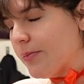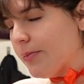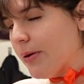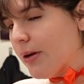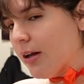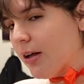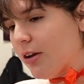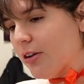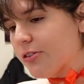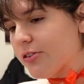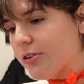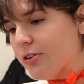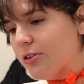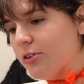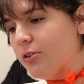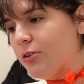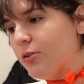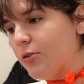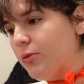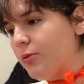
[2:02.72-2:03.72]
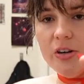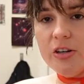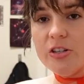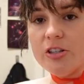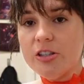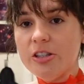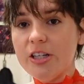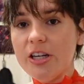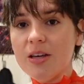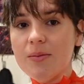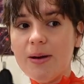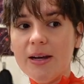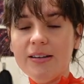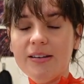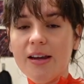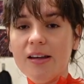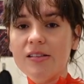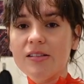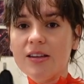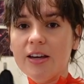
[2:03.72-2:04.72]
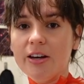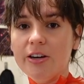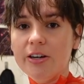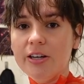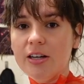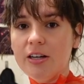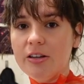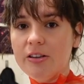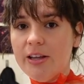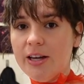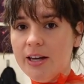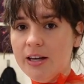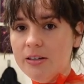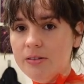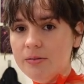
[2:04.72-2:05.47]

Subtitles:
but also finish cleaning my desk area. The